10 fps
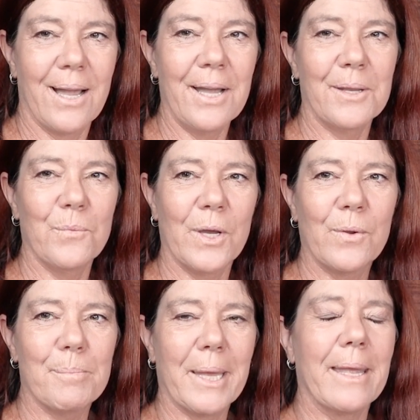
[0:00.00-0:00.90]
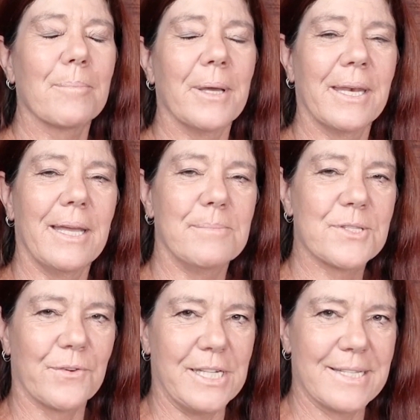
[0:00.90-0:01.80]
Hi and welcome back. My
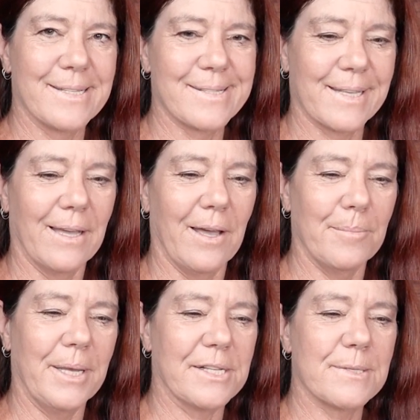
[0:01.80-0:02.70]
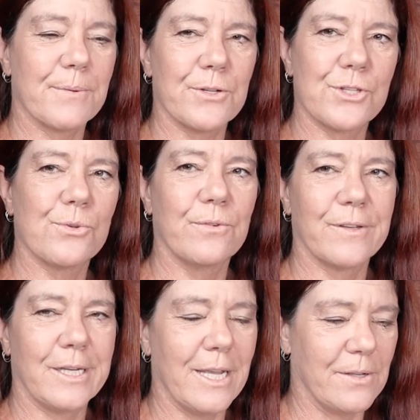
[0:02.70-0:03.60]
name's Francisca. I make spiritual
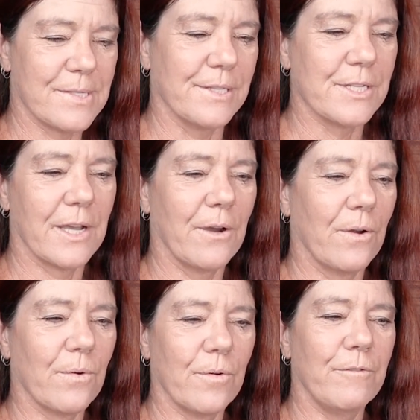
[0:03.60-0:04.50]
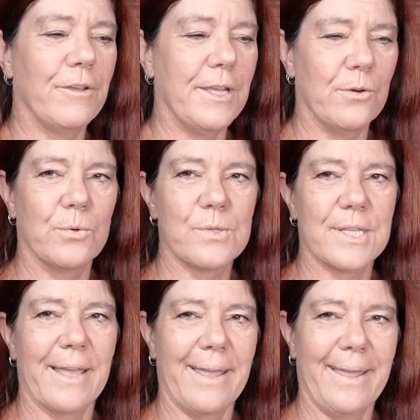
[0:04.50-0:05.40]
videos and tarot reveals
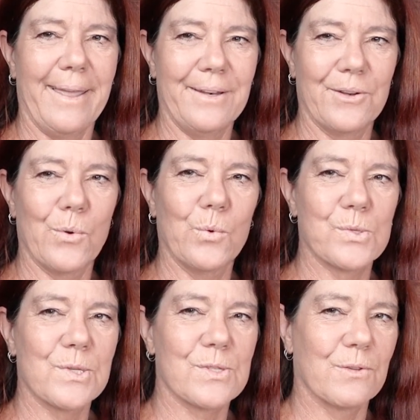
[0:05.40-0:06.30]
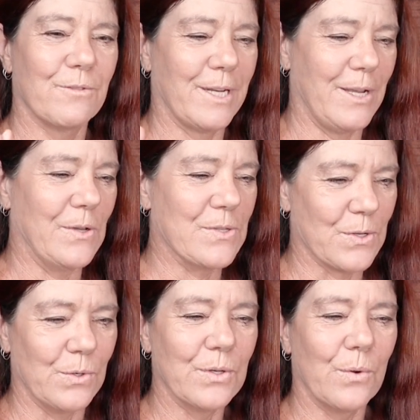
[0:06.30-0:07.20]
and all sorts of
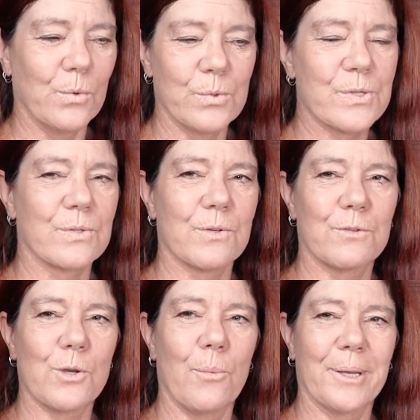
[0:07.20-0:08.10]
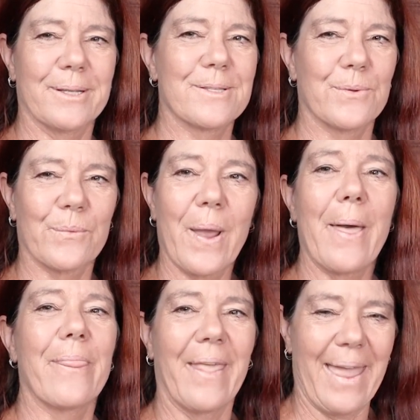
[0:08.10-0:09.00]
videos on all sorts of topics
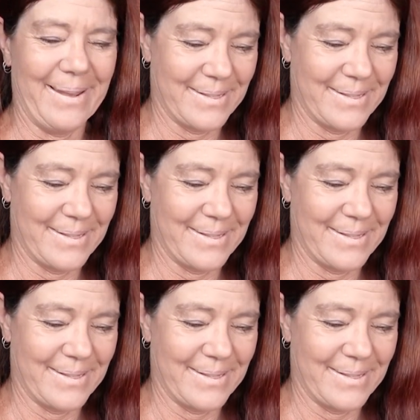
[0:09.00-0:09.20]
around that.